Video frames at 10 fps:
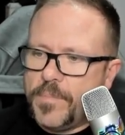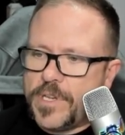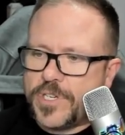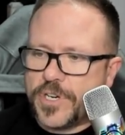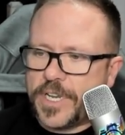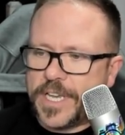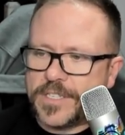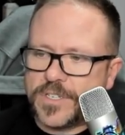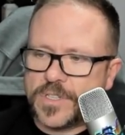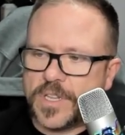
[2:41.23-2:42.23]
Be sure to
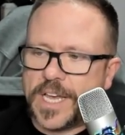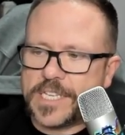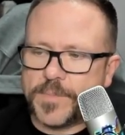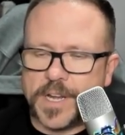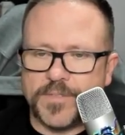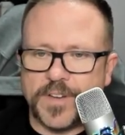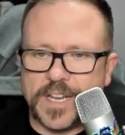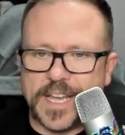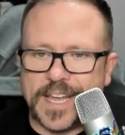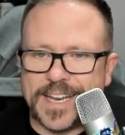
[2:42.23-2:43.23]
insert the last
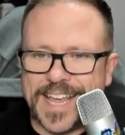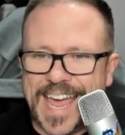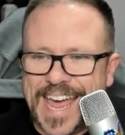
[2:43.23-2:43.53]
modified at